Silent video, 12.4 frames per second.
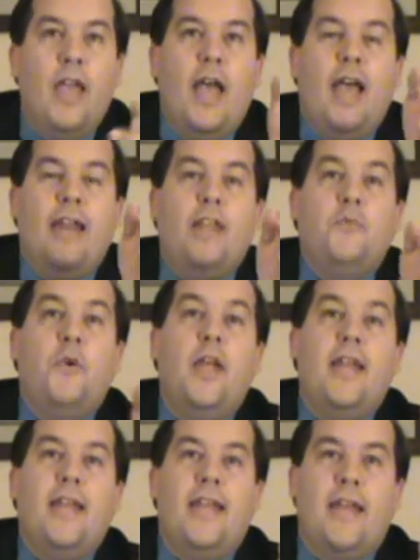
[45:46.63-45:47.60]
And he
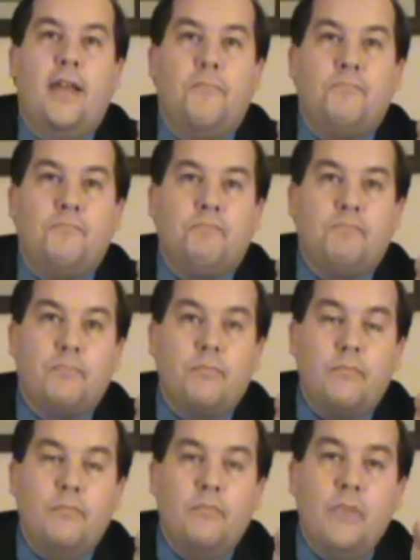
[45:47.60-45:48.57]
went in.
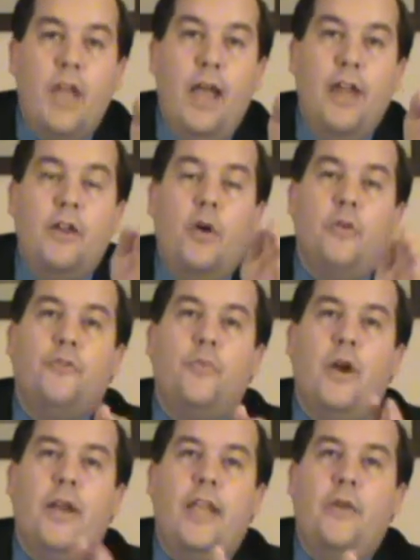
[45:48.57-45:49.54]
And notice
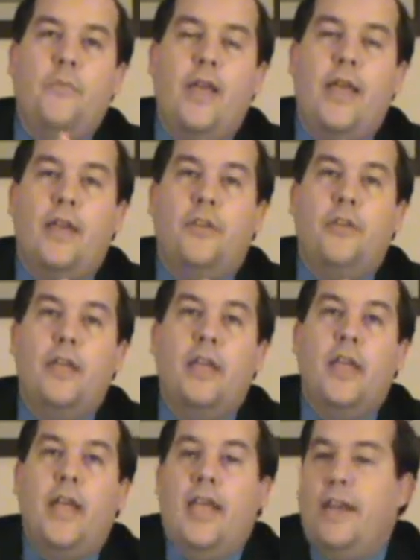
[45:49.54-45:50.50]
where he went.
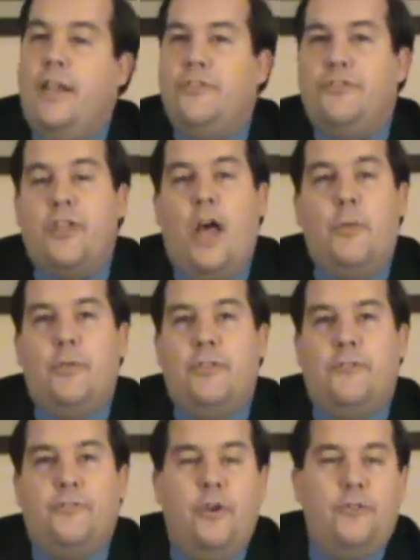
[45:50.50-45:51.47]
He didn't stop at
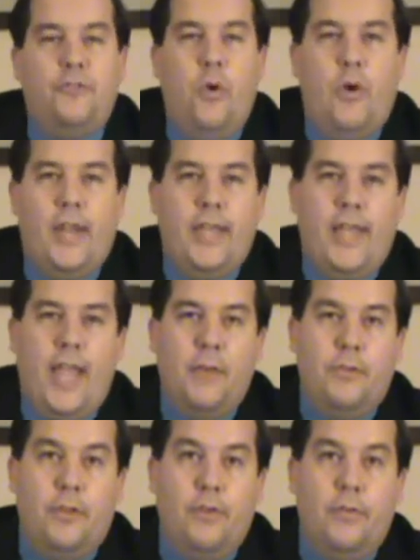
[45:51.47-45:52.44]
the first door he
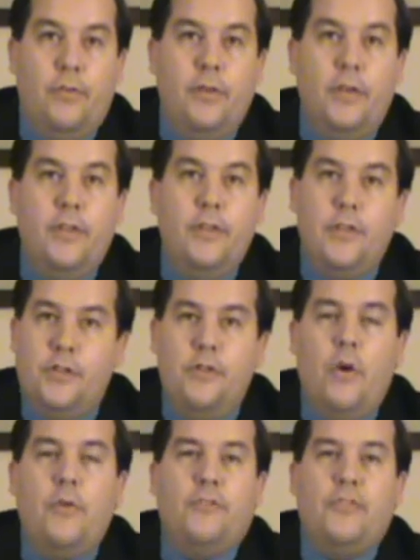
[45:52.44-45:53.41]
came to. Did you
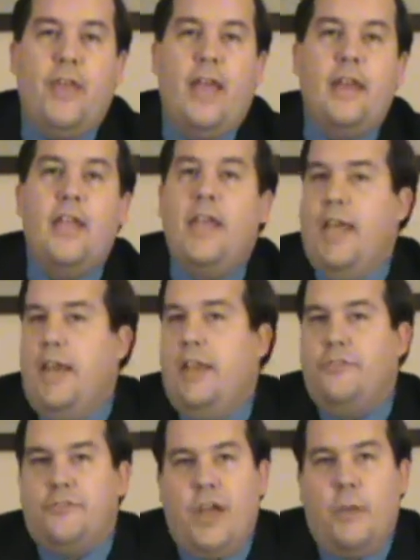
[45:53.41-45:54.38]
notice that? He
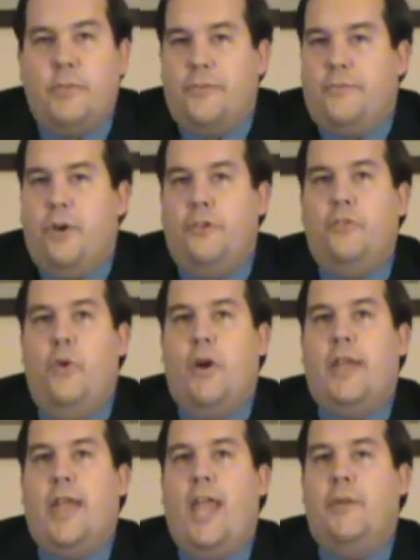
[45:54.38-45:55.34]
didn't stop the first
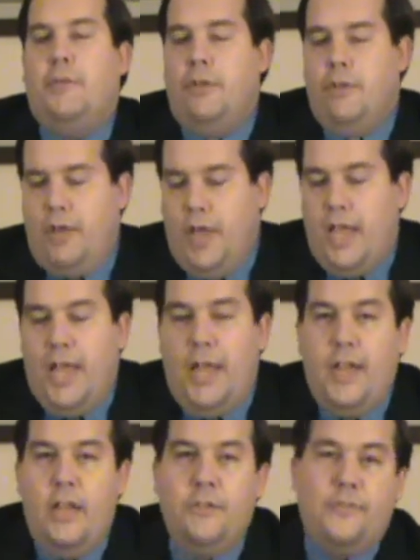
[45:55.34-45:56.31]
door he came to.
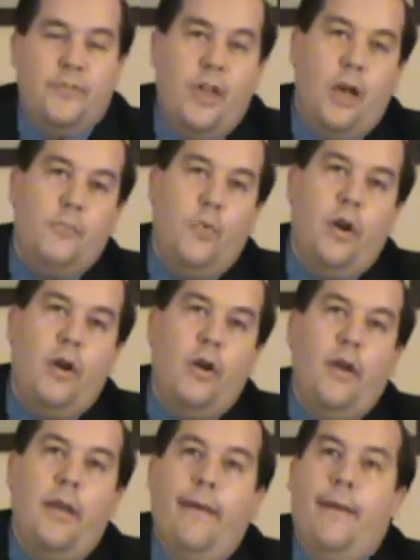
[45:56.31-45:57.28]
He didn't stop
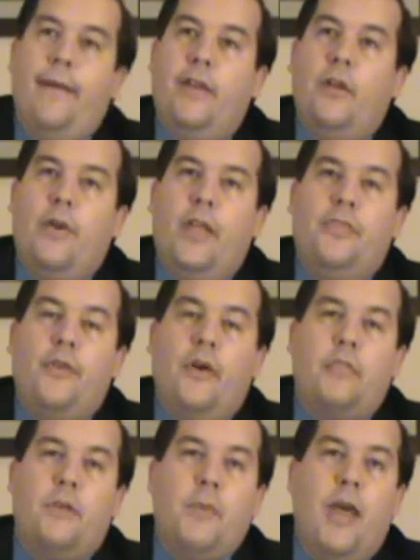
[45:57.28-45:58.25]
where, uh, you know, he
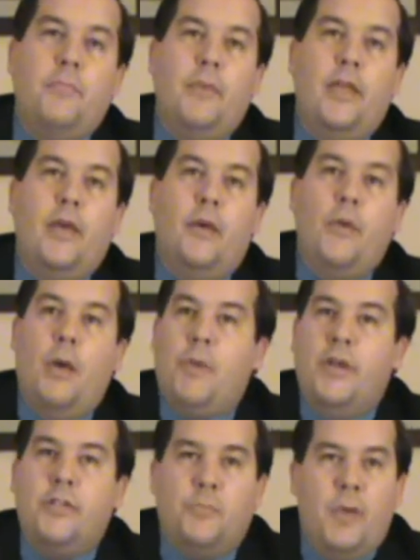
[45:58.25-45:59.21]
thought there might be a, a
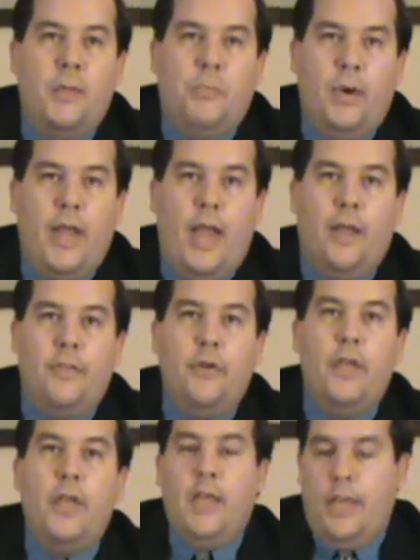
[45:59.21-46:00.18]
bunch of people
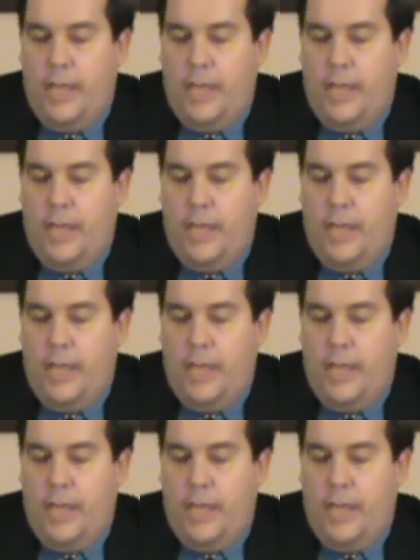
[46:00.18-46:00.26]
gathered.